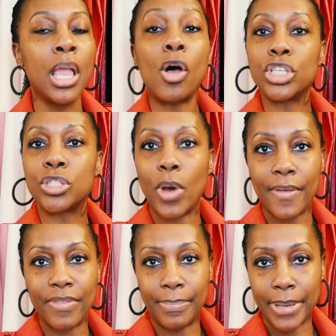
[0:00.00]
lost one
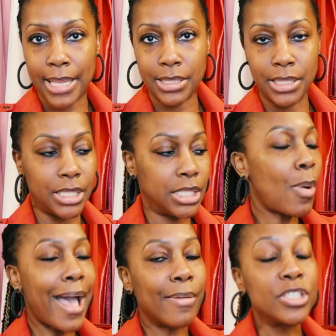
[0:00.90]
of the buttons.
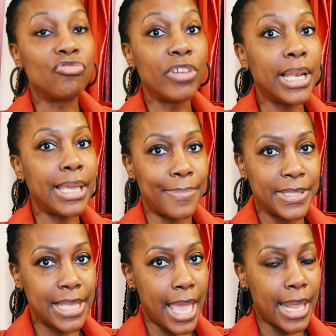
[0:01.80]
So I was really
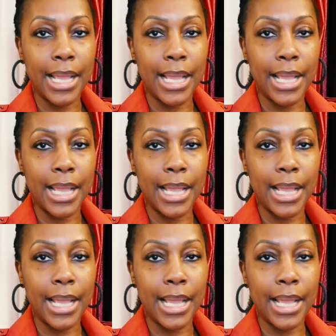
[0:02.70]
upset.